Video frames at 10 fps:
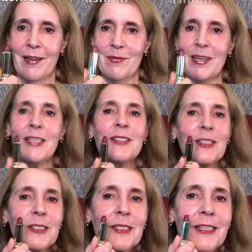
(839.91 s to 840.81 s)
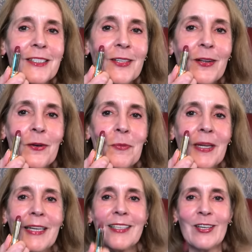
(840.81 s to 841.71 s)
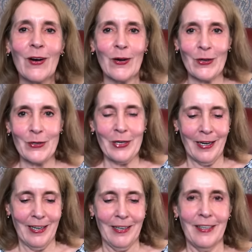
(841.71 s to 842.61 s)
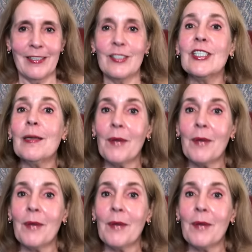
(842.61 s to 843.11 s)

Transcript: But it's just, it's a little bit darker. Uh, Jim